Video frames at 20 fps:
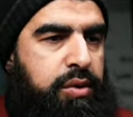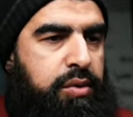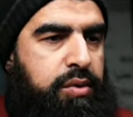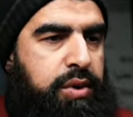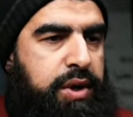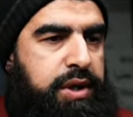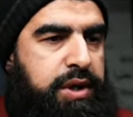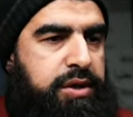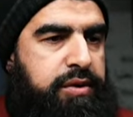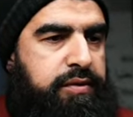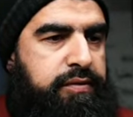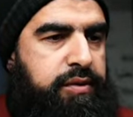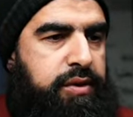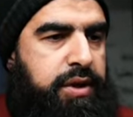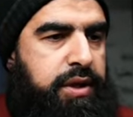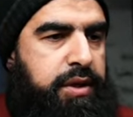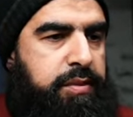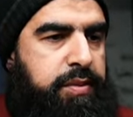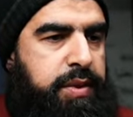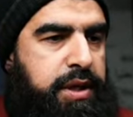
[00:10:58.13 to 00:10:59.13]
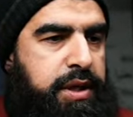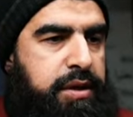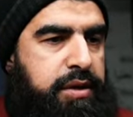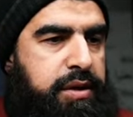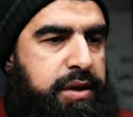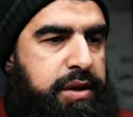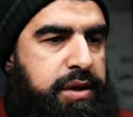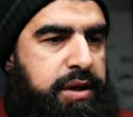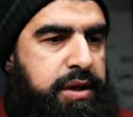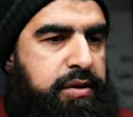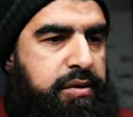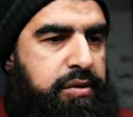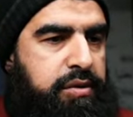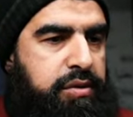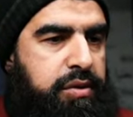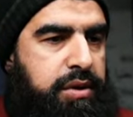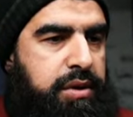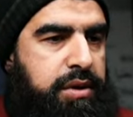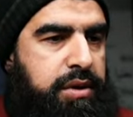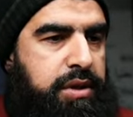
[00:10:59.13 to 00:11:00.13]
What is your view and opinion on the study of
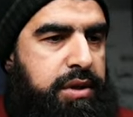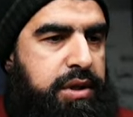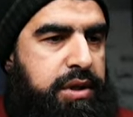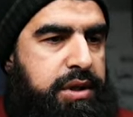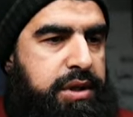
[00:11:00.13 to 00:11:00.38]
Quran? The